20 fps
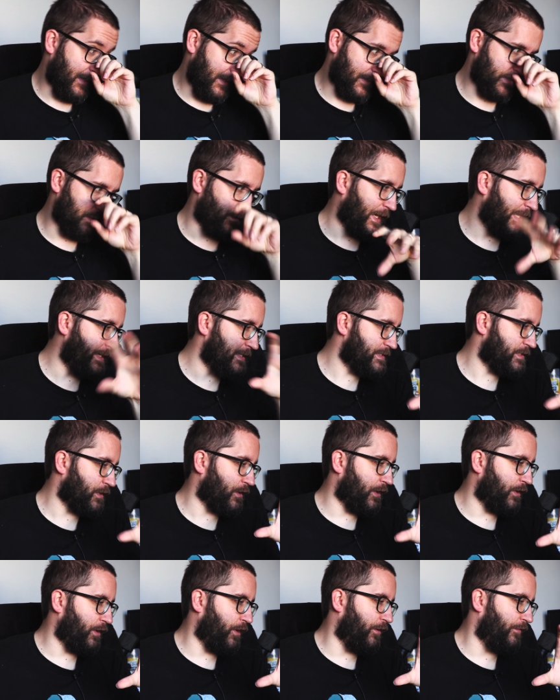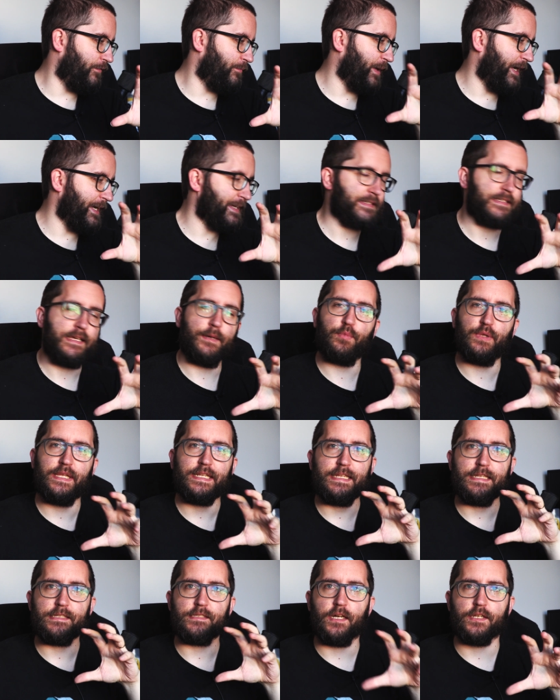So I started off by
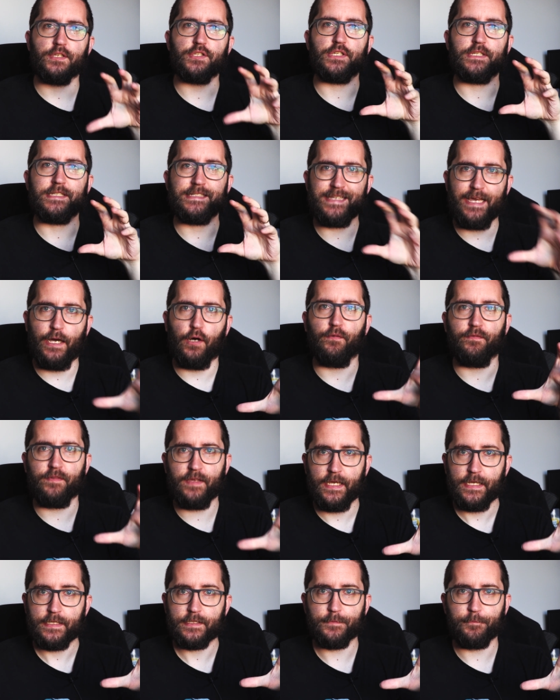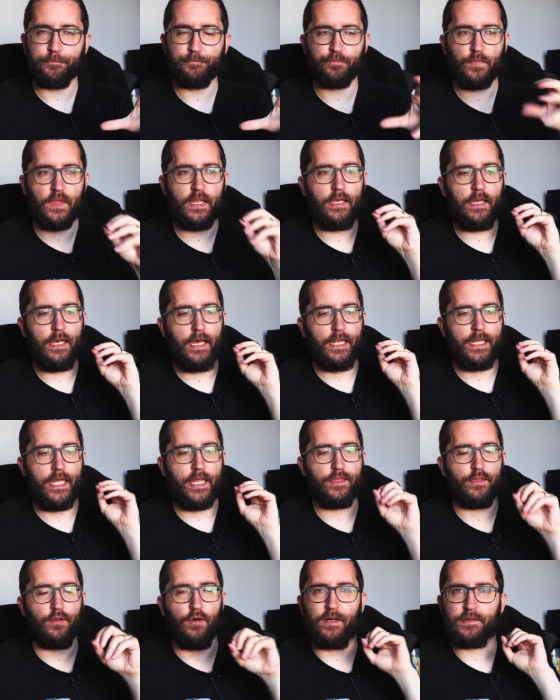assembling the Dungeon Delve kit. And
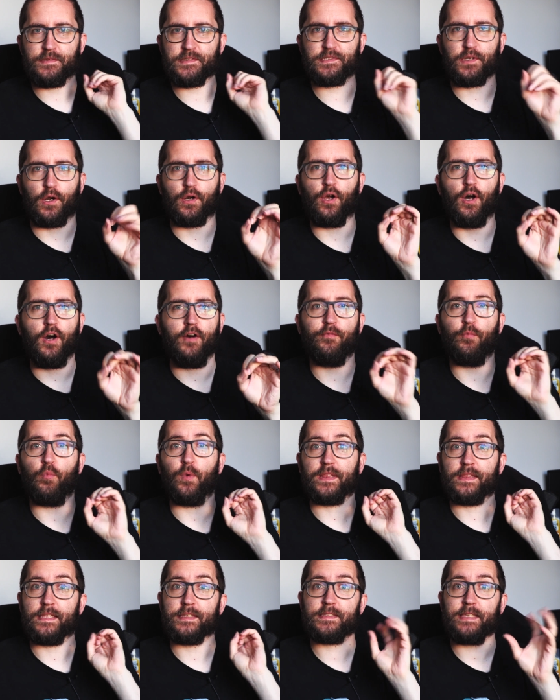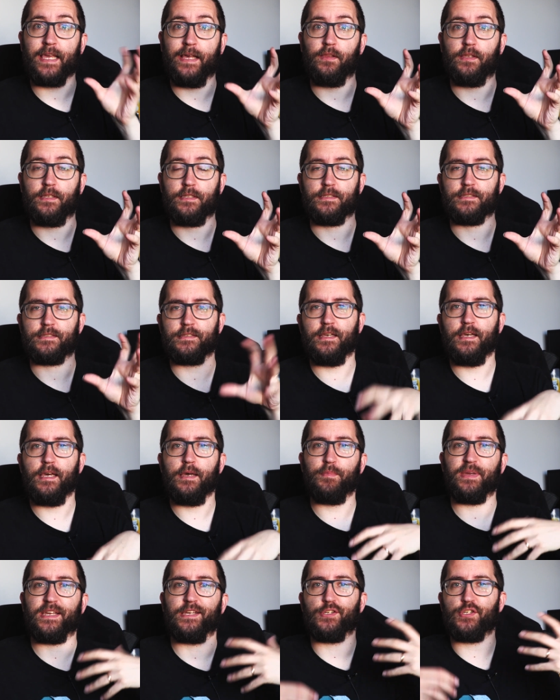I thought I'll start off with the skeletons
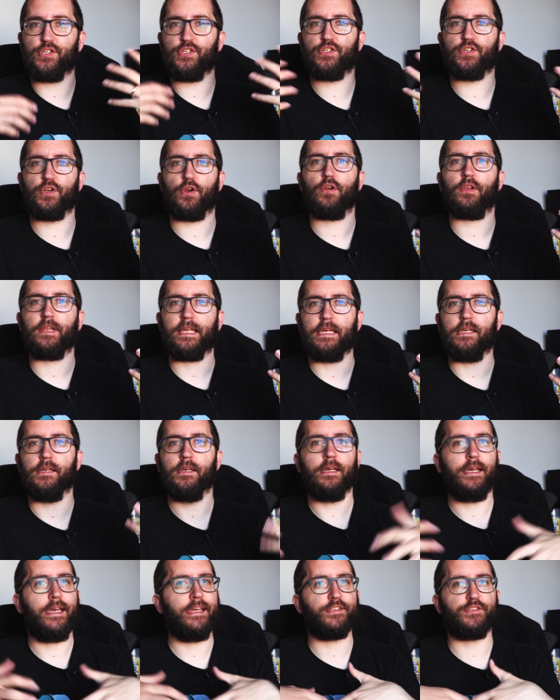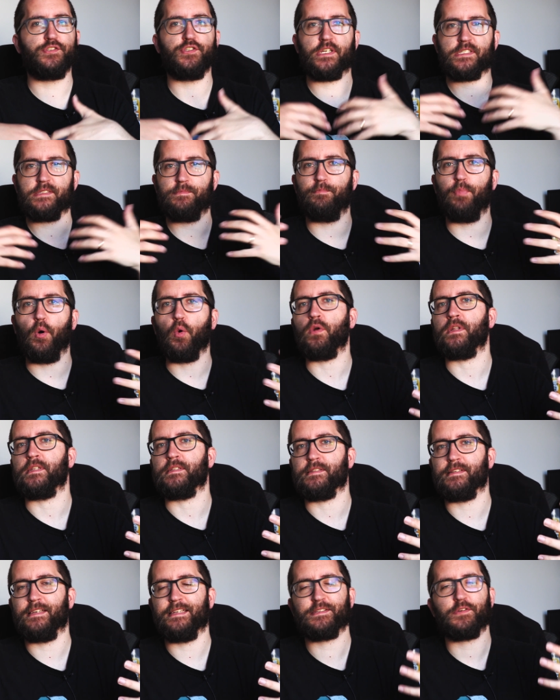because surely it's just
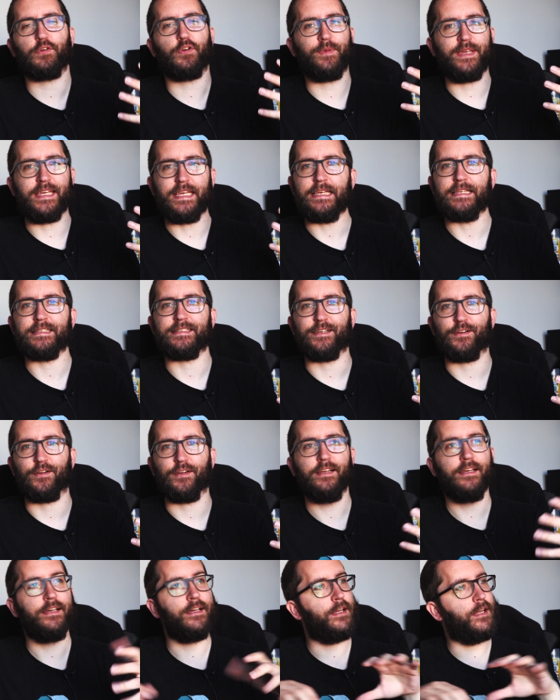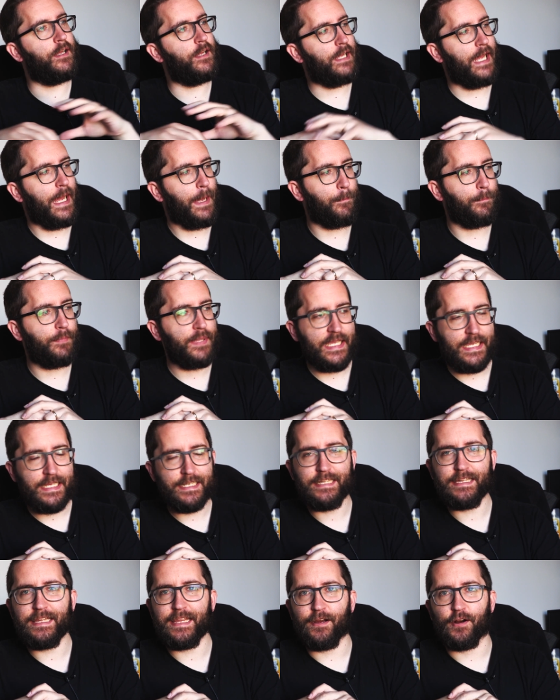bones. It's going to be easier.
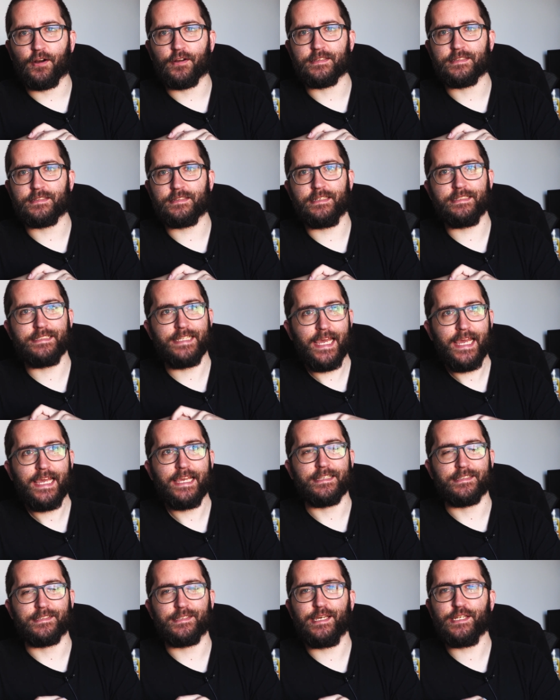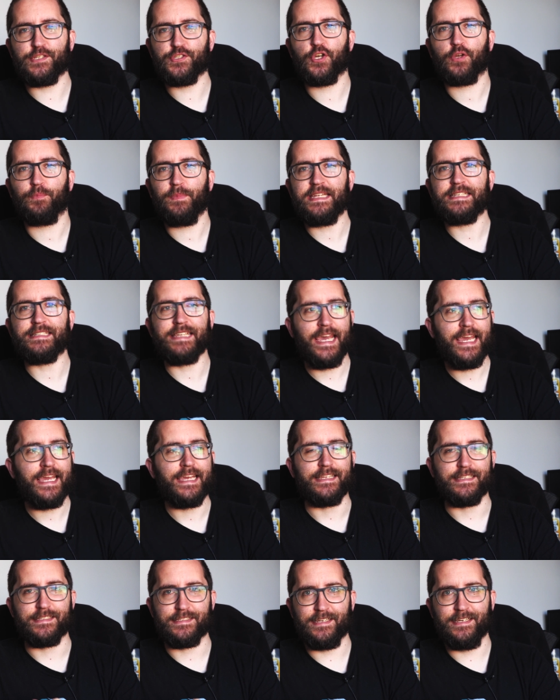Pain in the arse, days. It took me
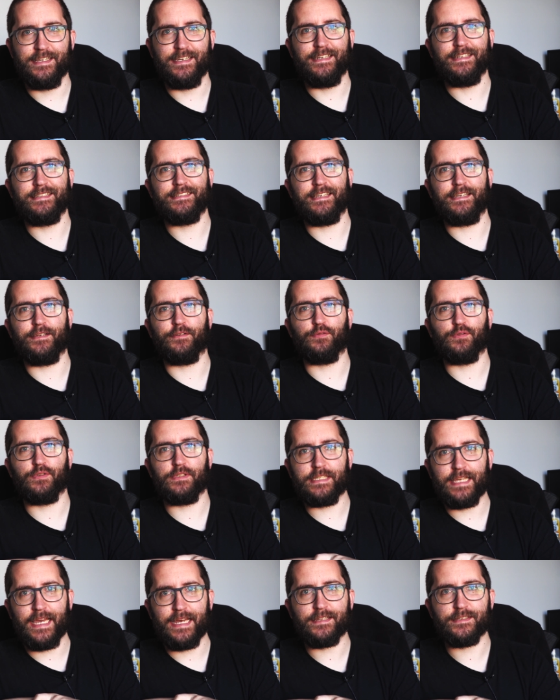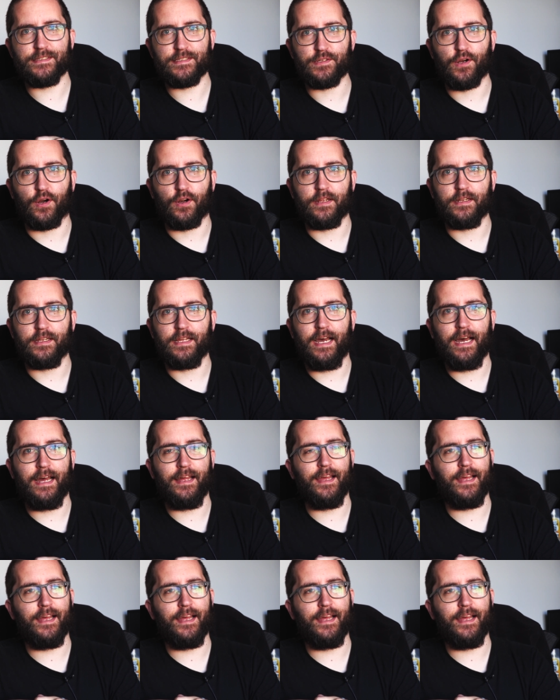days to get started.